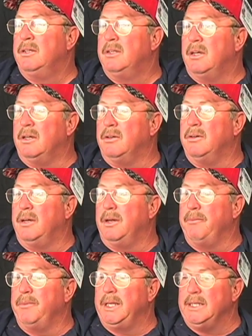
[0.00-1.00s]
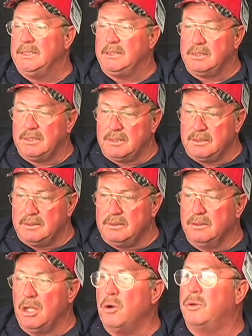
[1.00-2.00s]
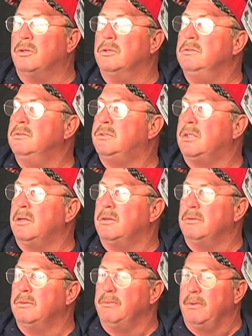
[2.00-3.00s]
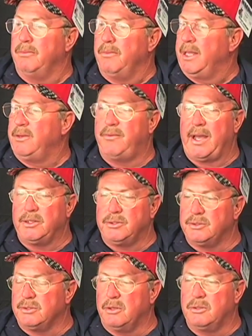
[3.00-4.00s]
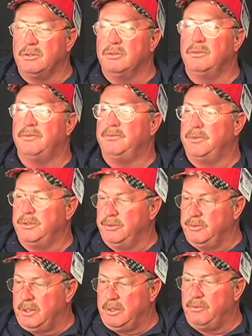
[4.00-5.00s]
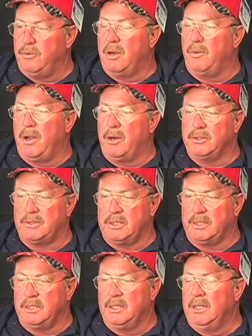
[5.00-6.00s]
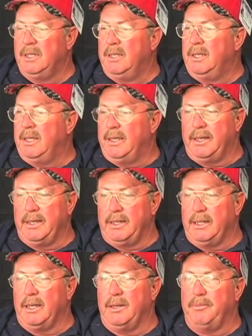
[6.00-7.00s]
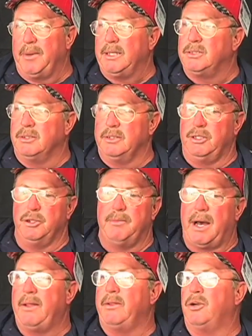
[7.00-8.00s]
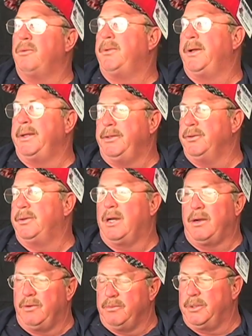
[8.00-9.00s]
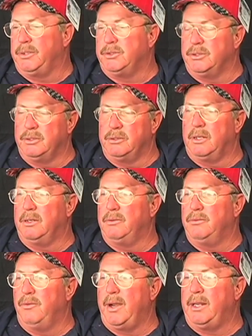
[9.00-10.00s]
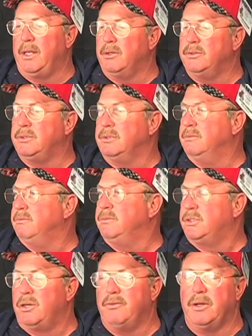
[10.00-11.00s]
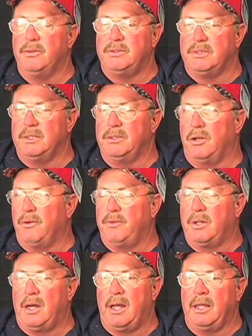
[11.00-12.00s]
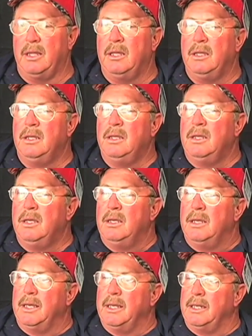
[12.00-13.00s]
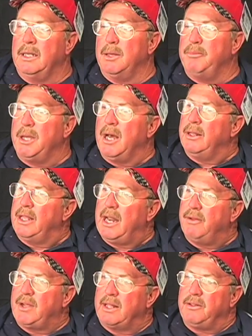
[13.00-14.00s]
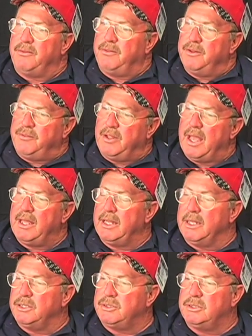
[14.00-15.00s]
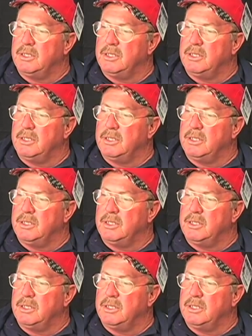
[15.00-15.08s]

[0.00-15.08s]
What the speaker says: So he's local, so manufacturer's local to Wrongway RC, and basically you buy the airplane, you cover it, put your radios and servos and go fly. And beyond that, I've got the 58-inch